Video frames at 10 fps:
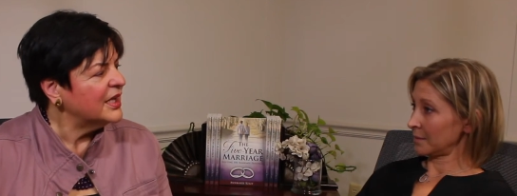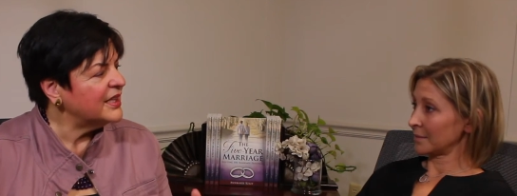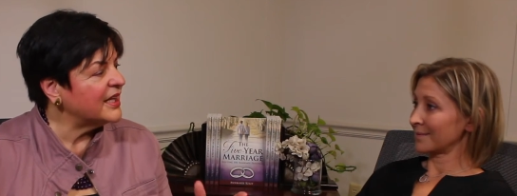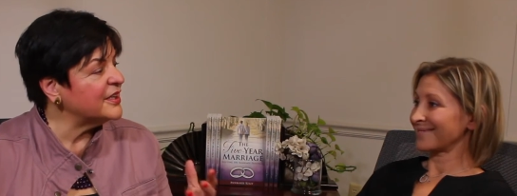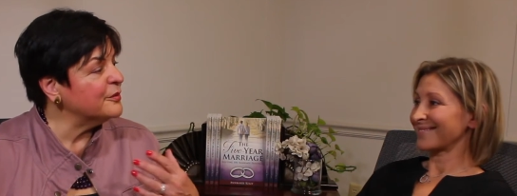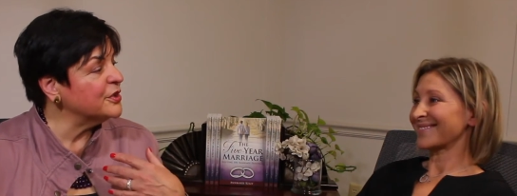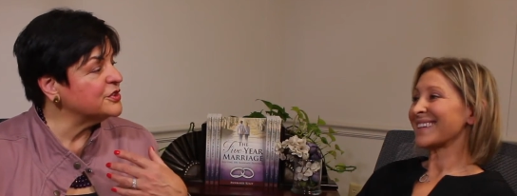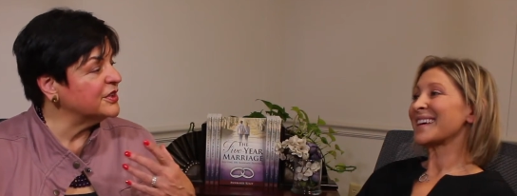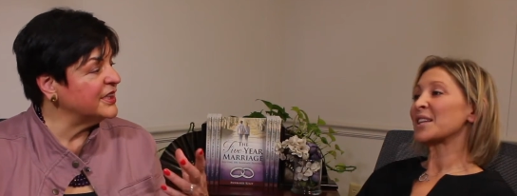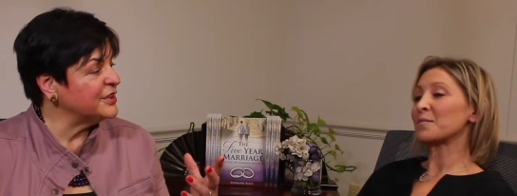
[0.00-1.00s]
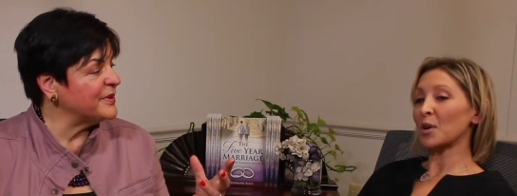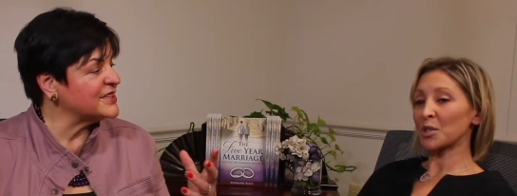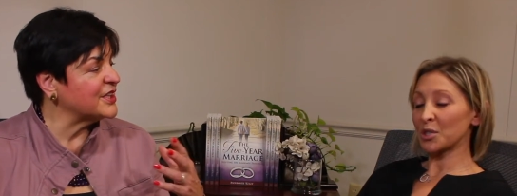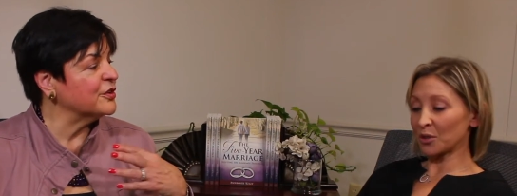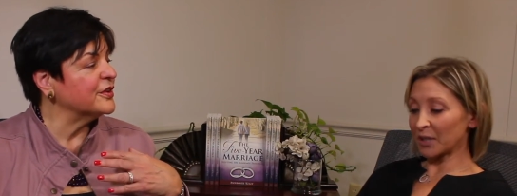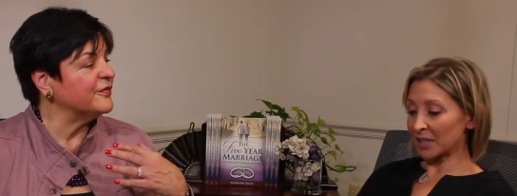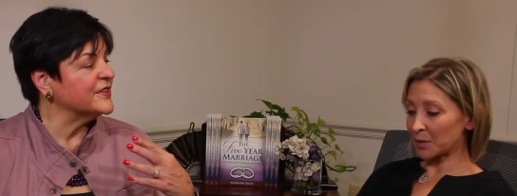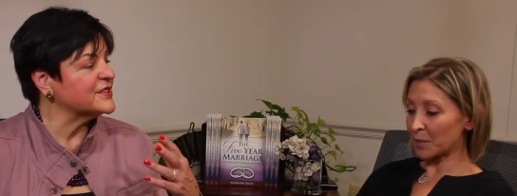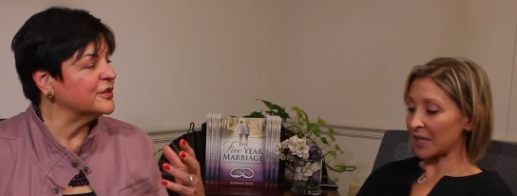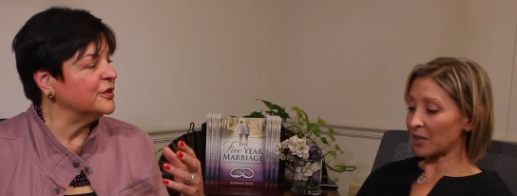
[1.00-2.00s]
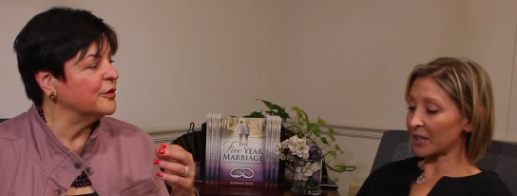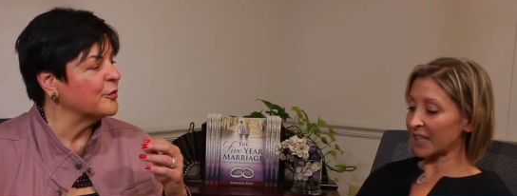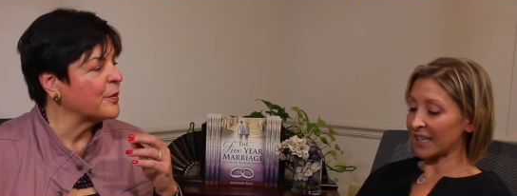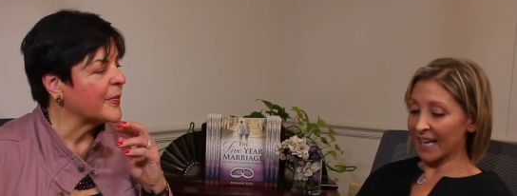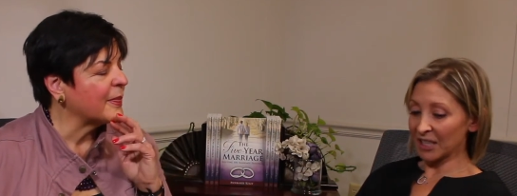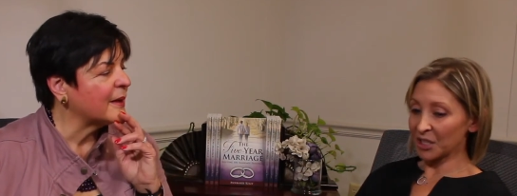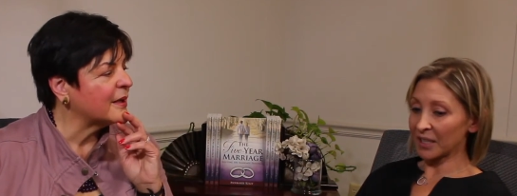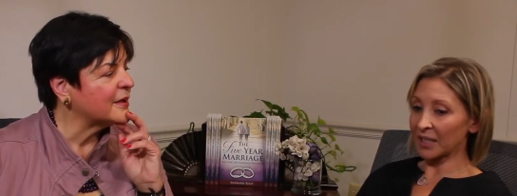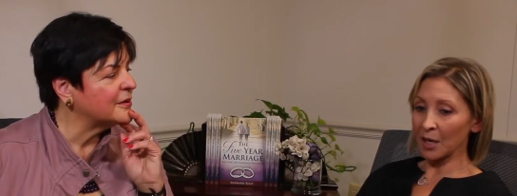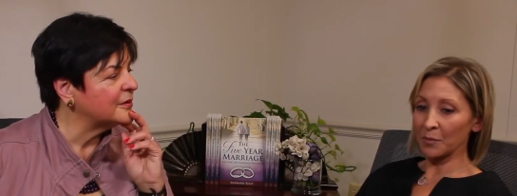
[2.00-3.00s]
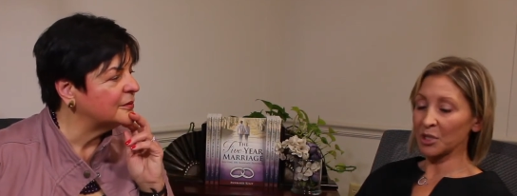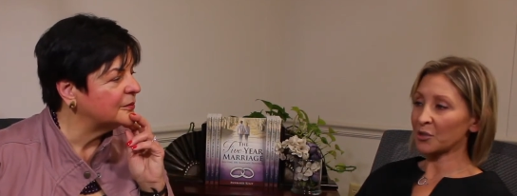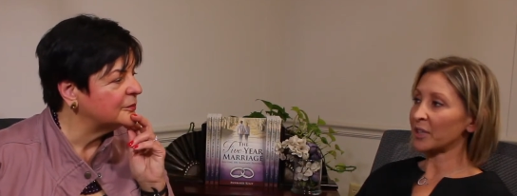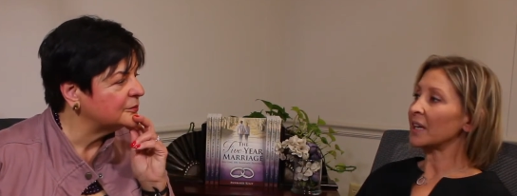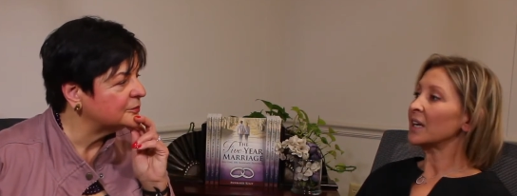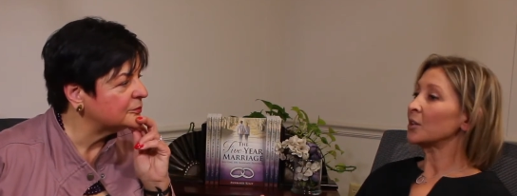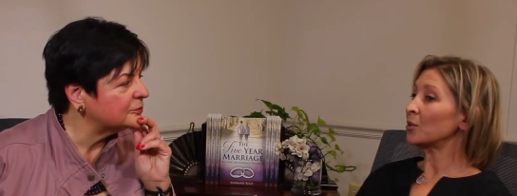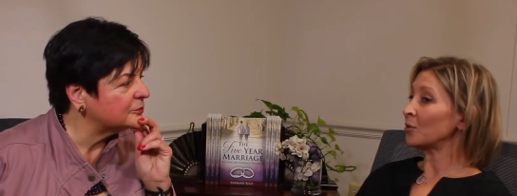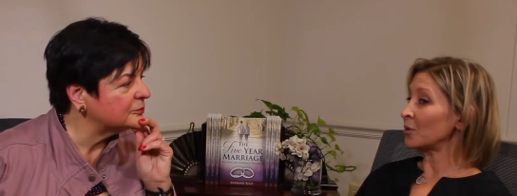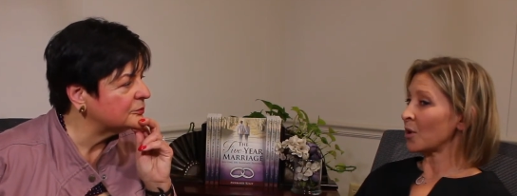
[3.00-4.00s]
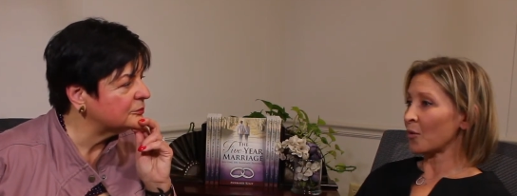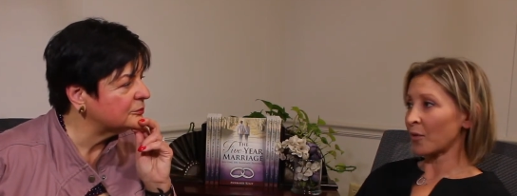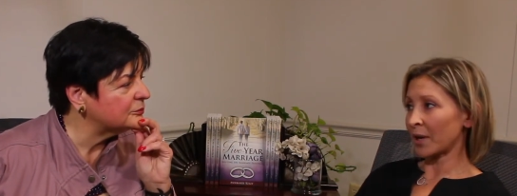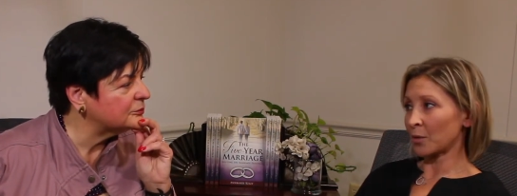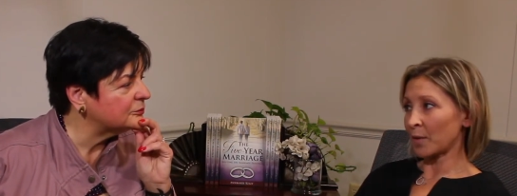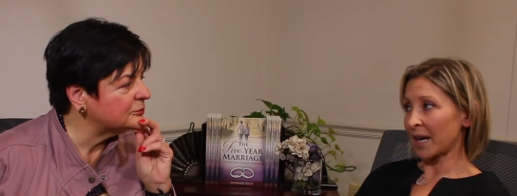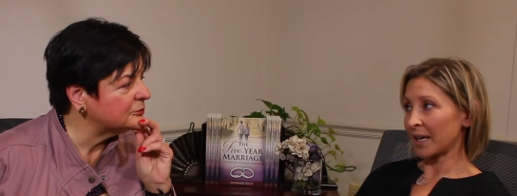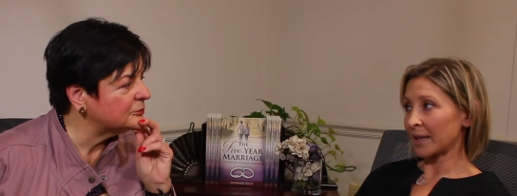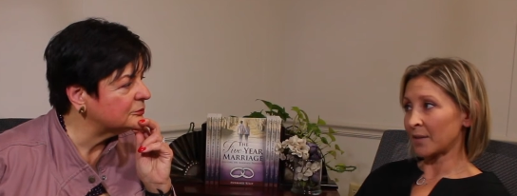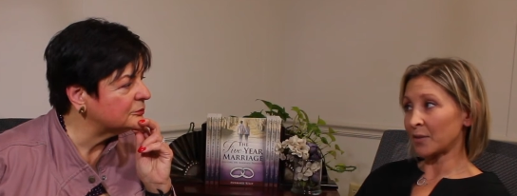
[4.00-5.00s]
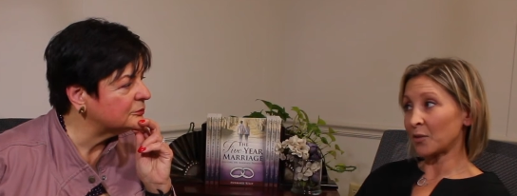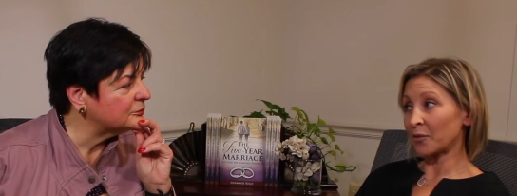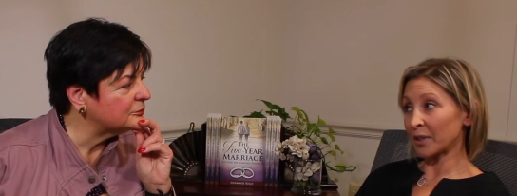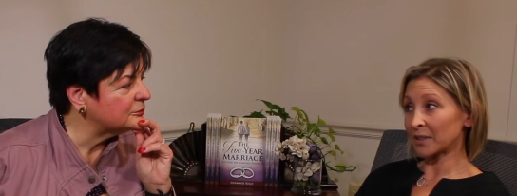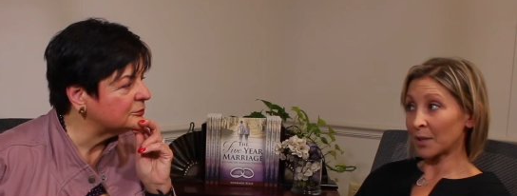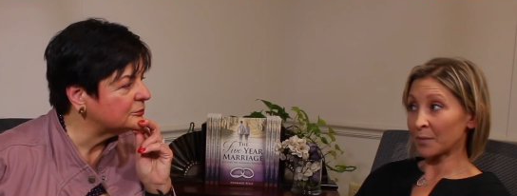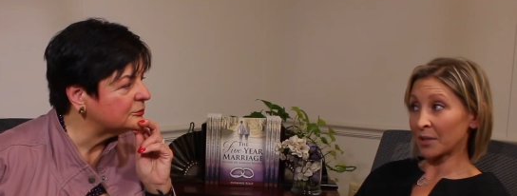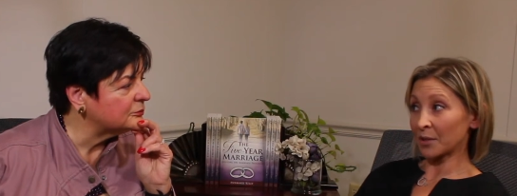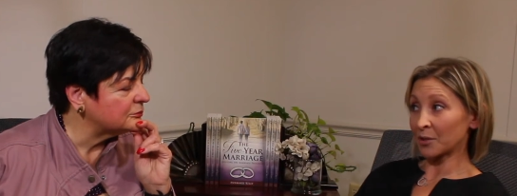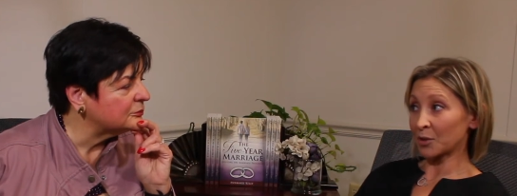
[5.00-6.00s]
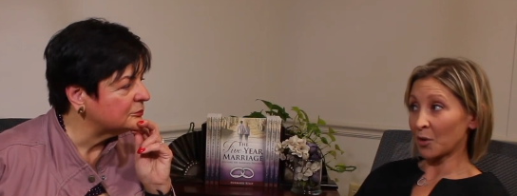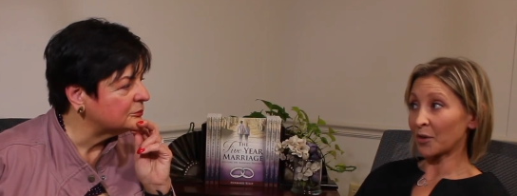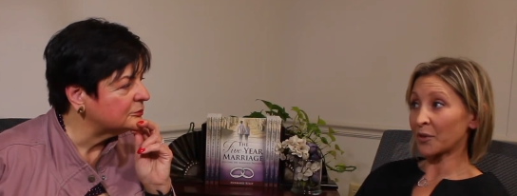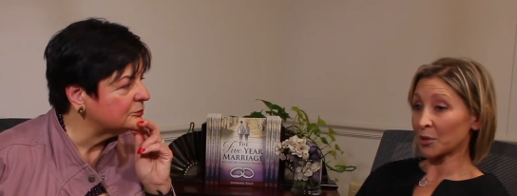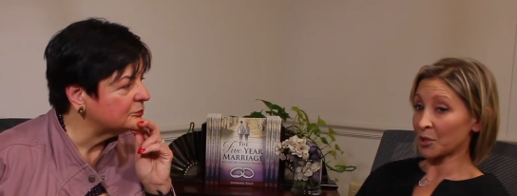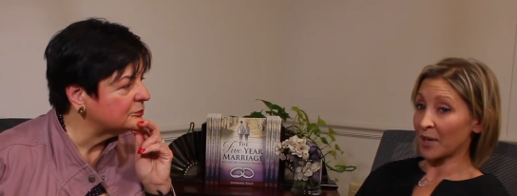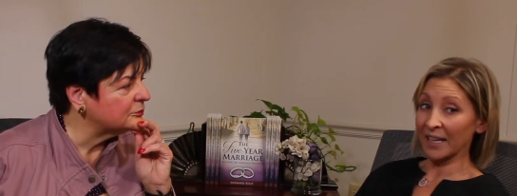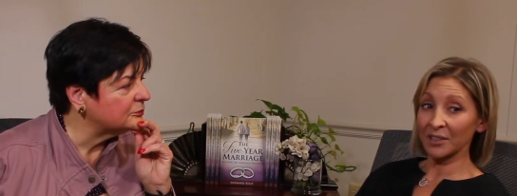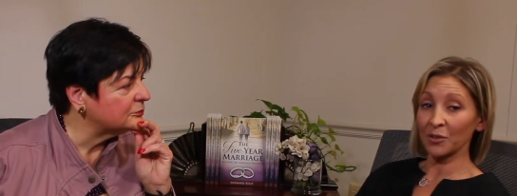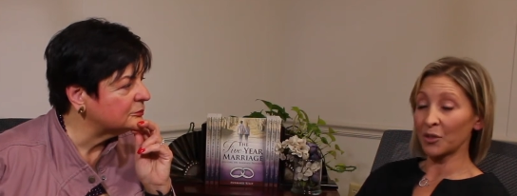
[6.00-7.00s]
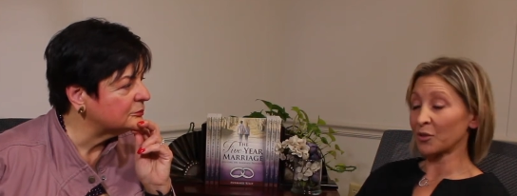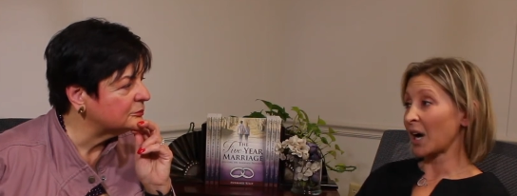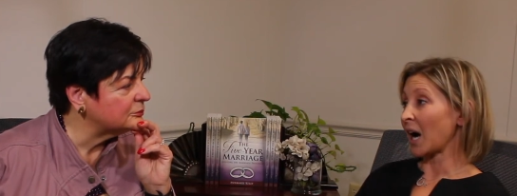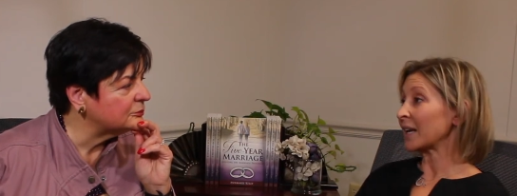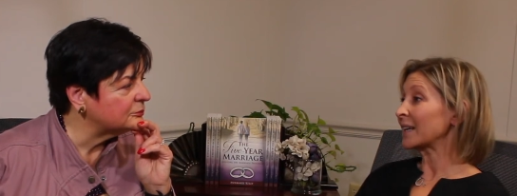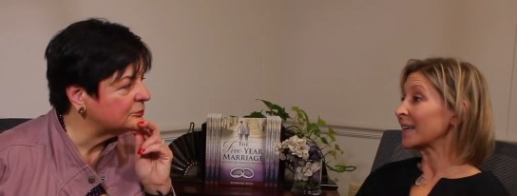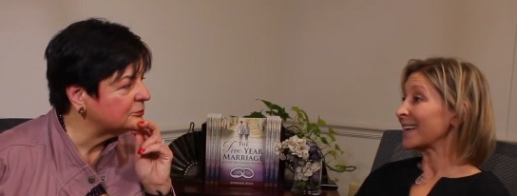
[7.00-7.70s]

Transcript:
Speaker 1: Yeah, the emotional intimacy, emotional or, intimacy or connection, chemistry. You know right away if you feel something or you don't, if you're attracted or you're not.